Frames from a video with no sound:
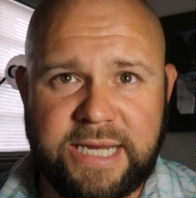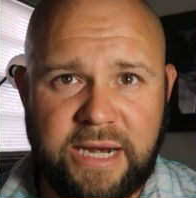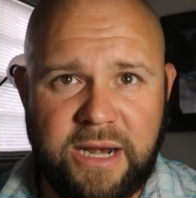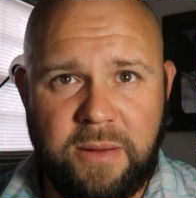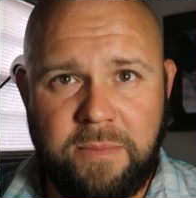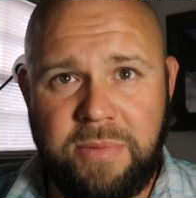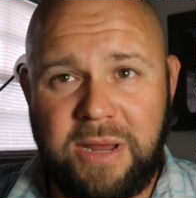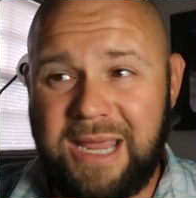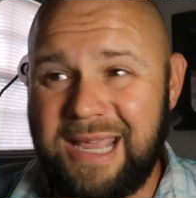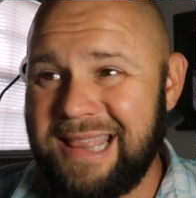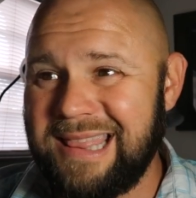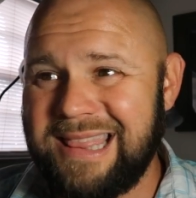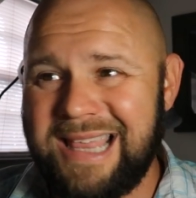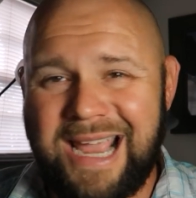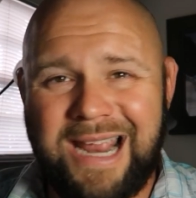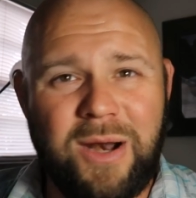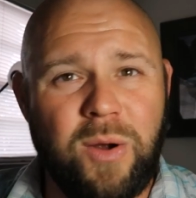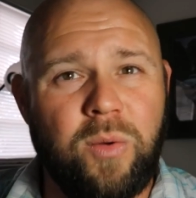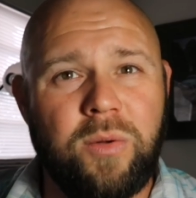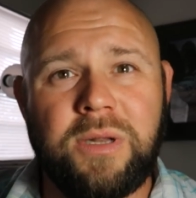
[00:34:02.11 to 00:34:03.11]
going to be.
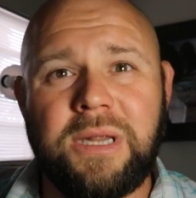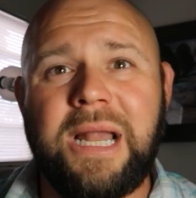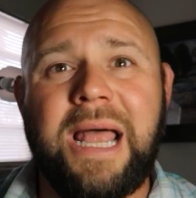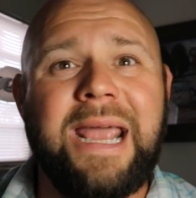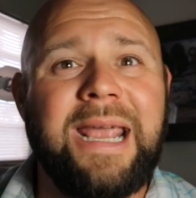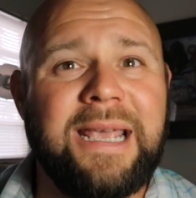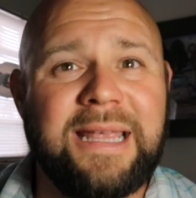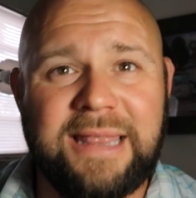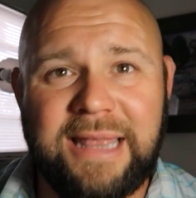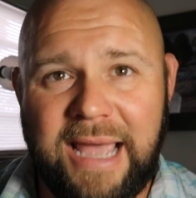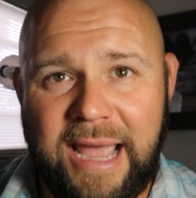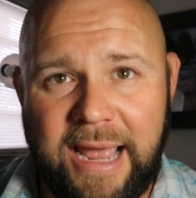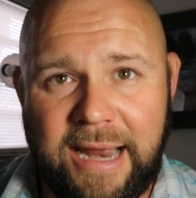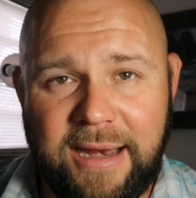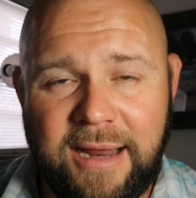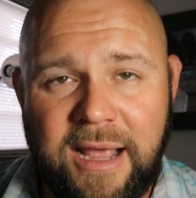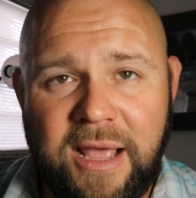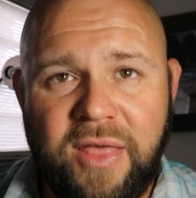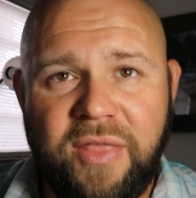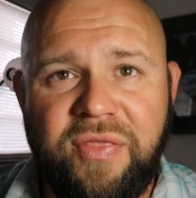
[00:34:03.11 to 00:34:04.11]
They don't like
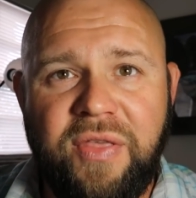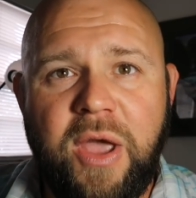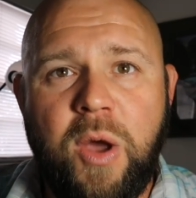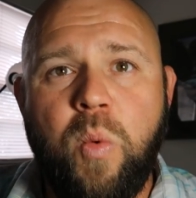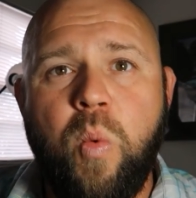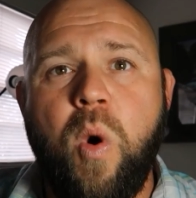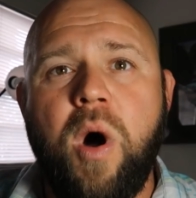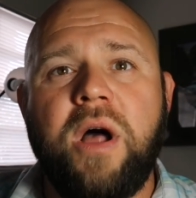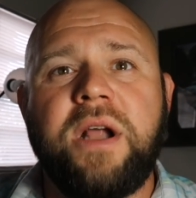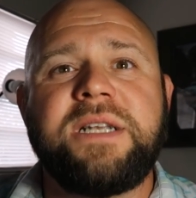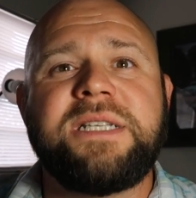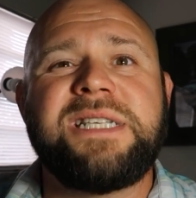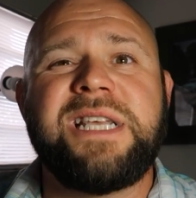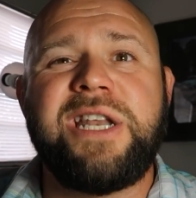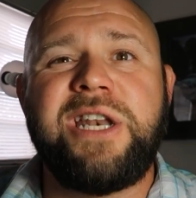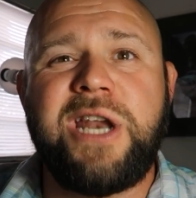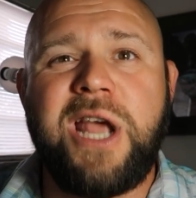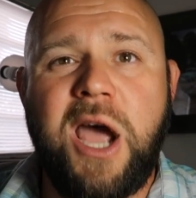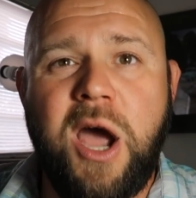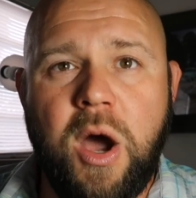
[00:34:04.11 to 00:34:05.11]
that. They want
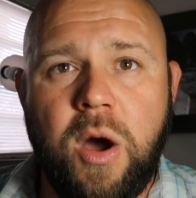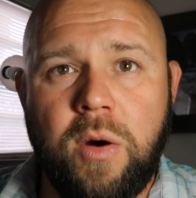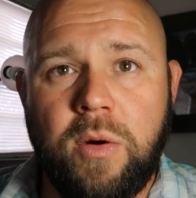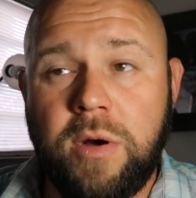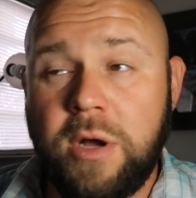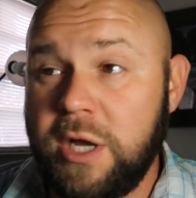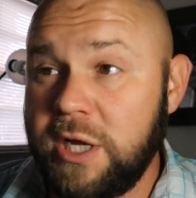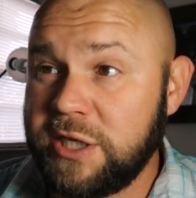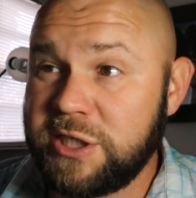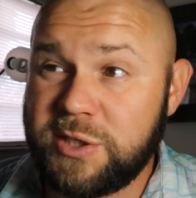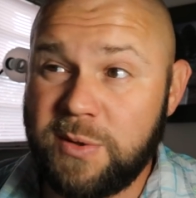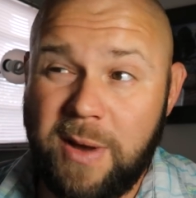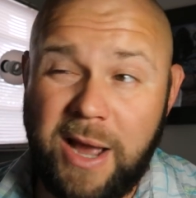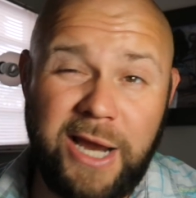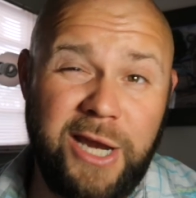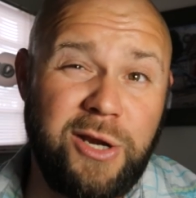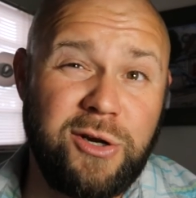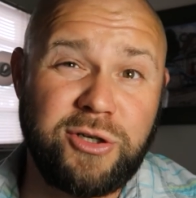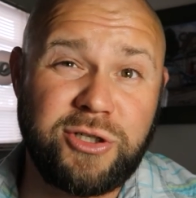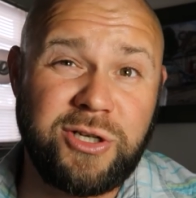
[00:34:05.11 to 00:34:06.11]
to know. So
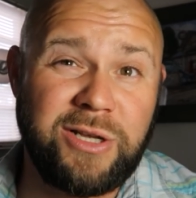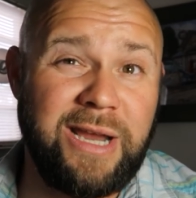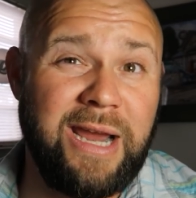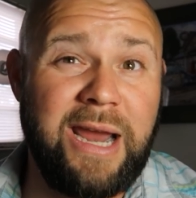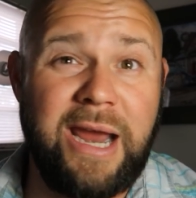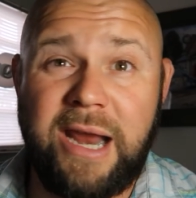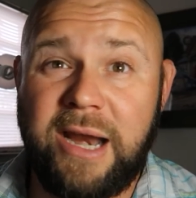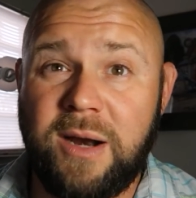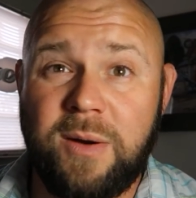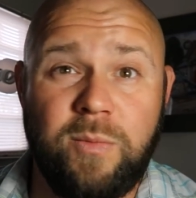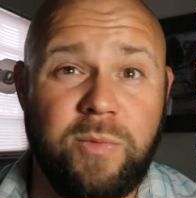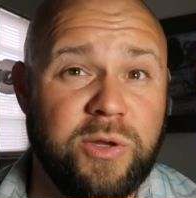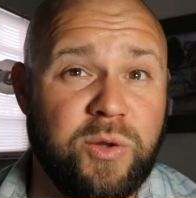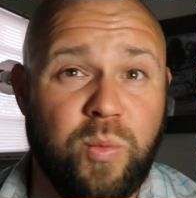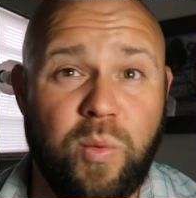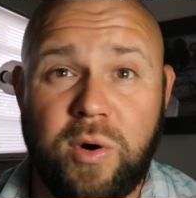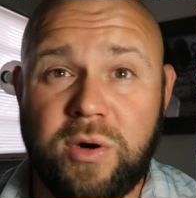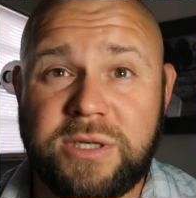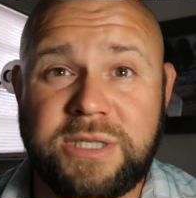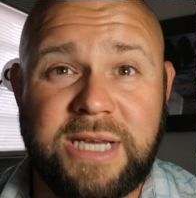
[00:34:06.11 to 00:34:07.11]
I usually hit them with
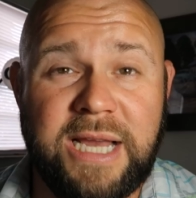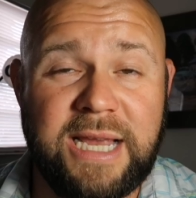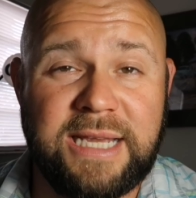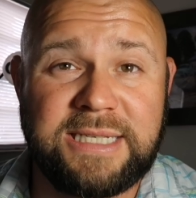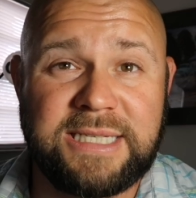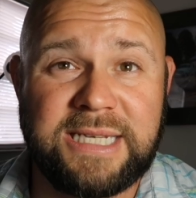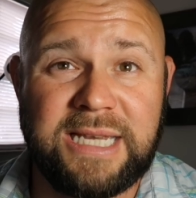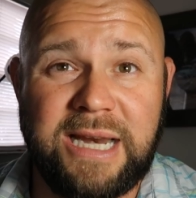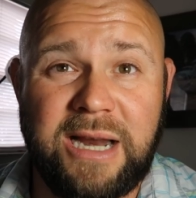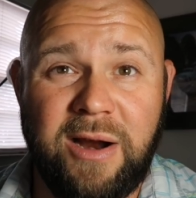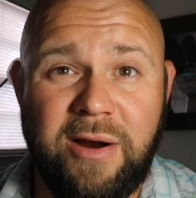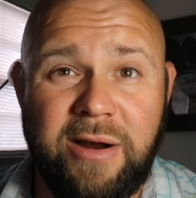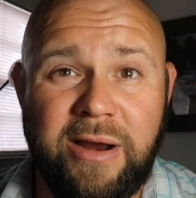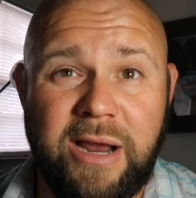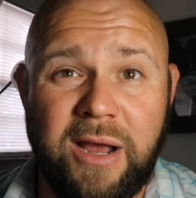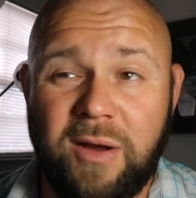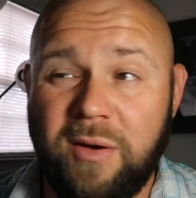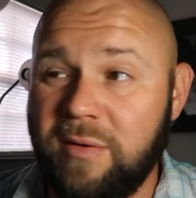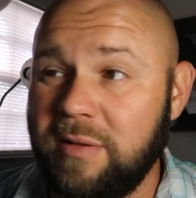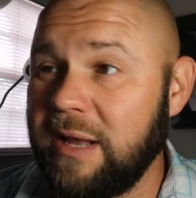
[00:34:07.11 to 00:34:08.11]
worst case
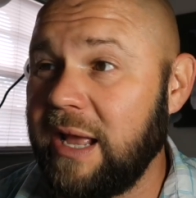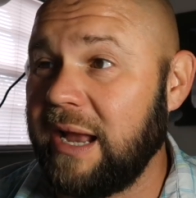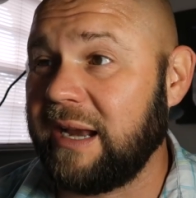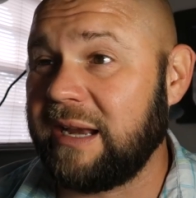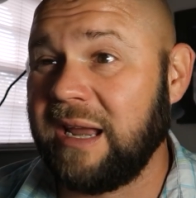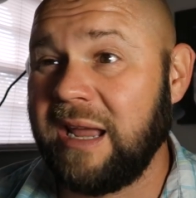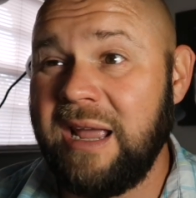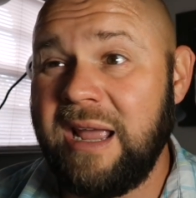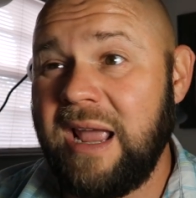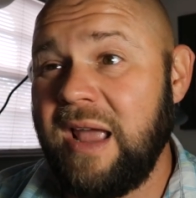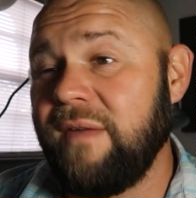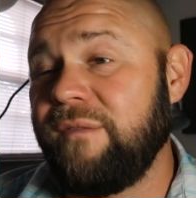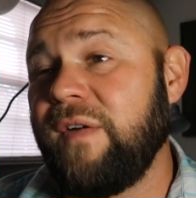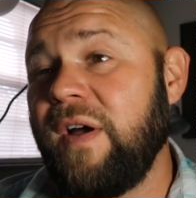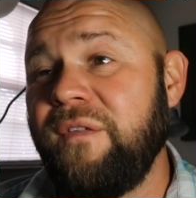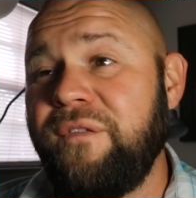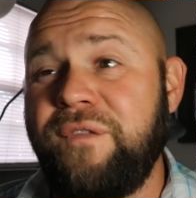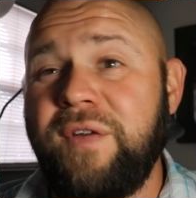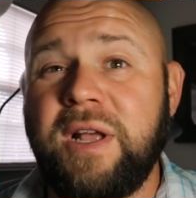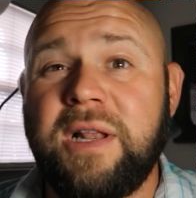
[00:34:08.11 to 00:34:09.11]
scenario. Like if
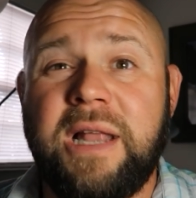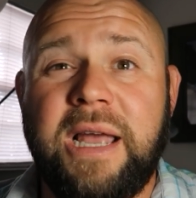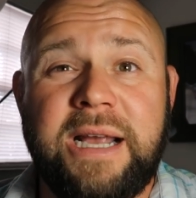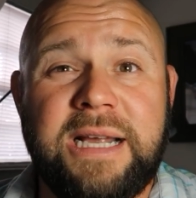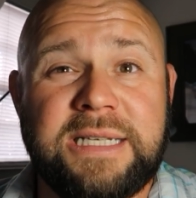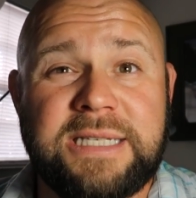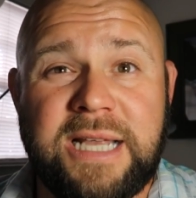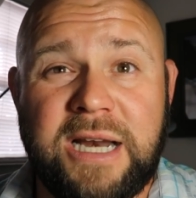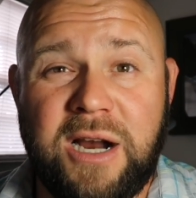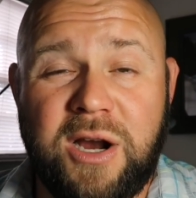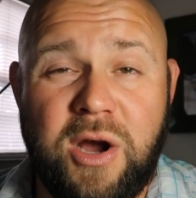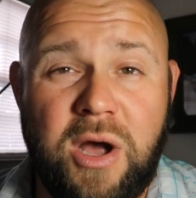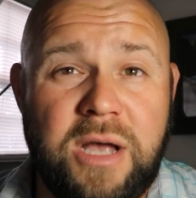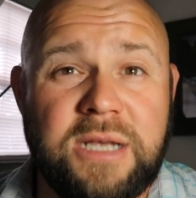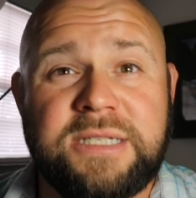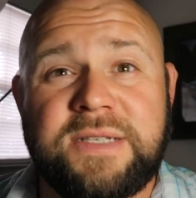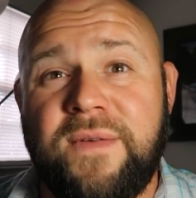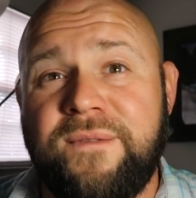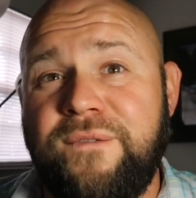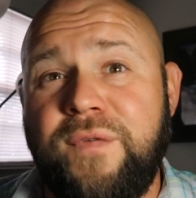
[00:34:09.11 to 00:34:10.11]
I feel like it's going to
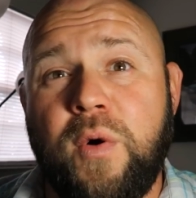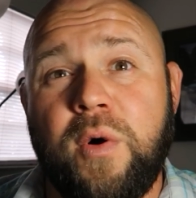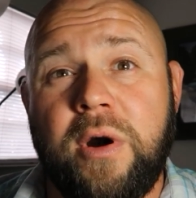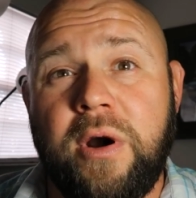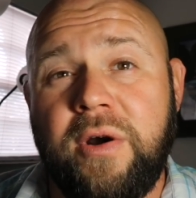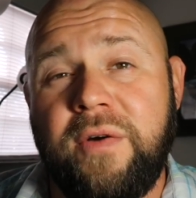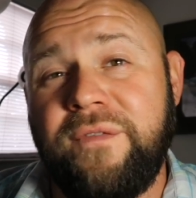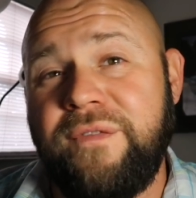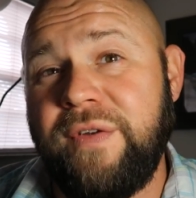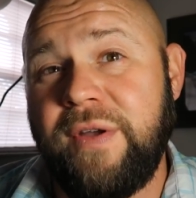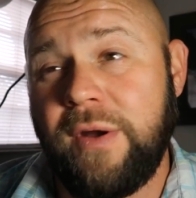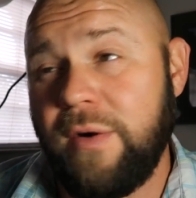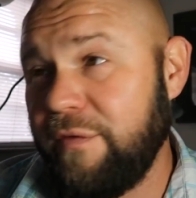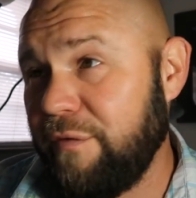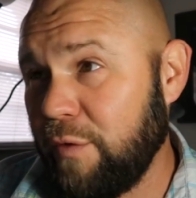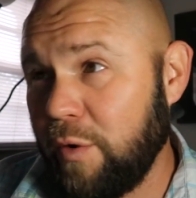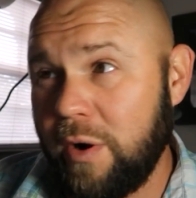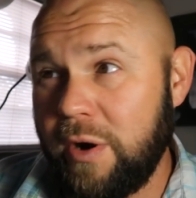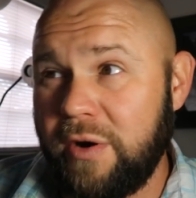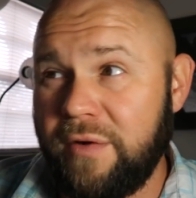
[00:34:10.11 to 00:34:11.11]
cost them
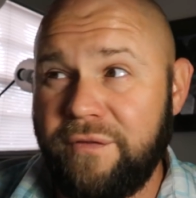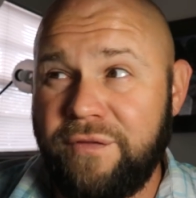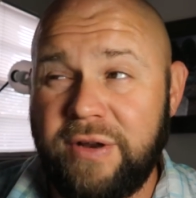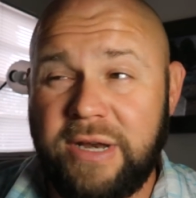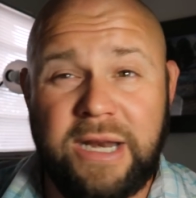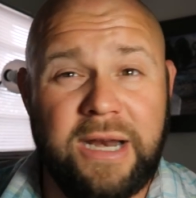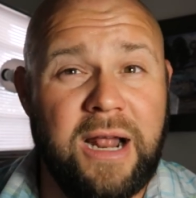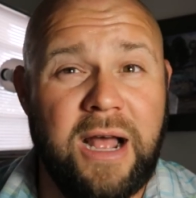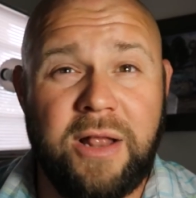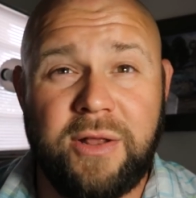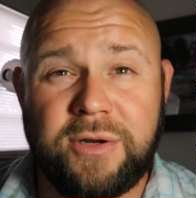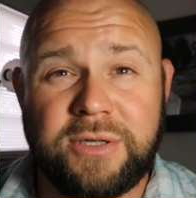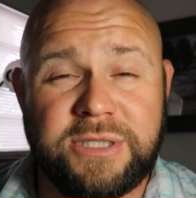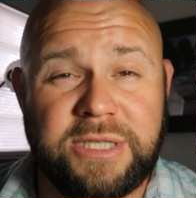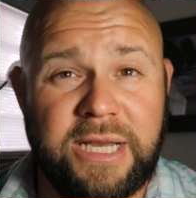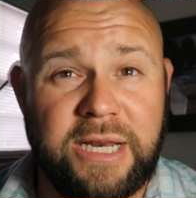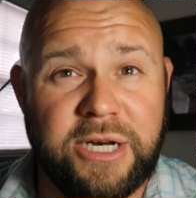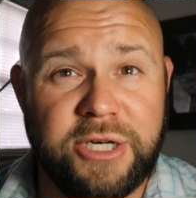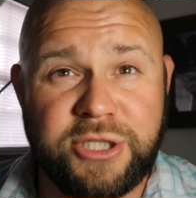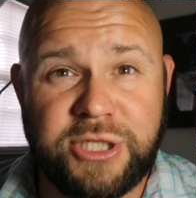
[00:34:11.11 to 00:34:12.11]

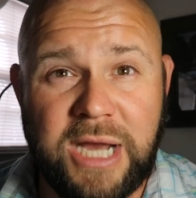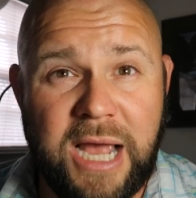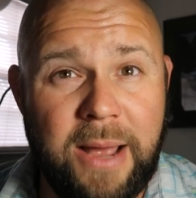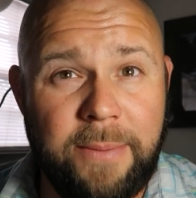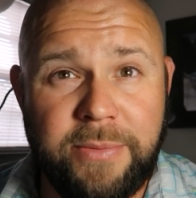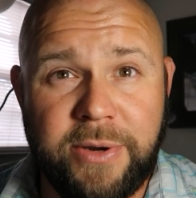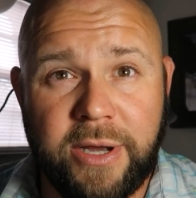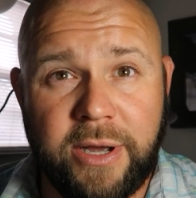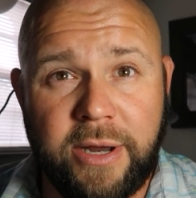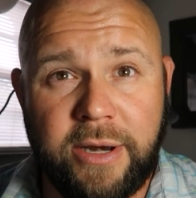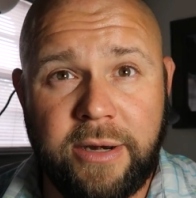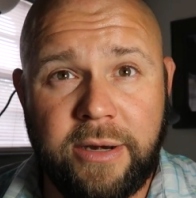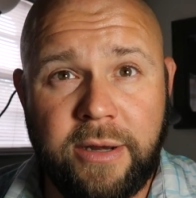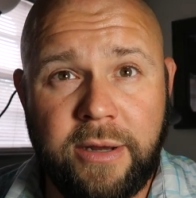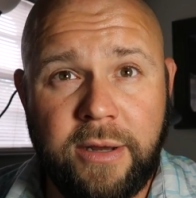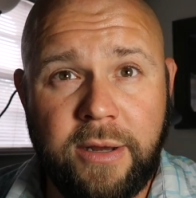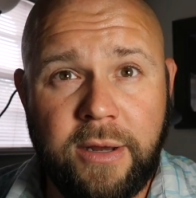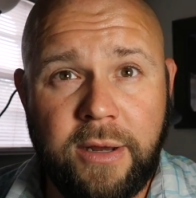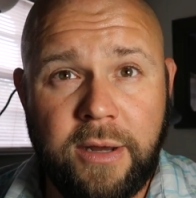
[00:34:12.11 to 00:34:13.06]
$450 to get a job done,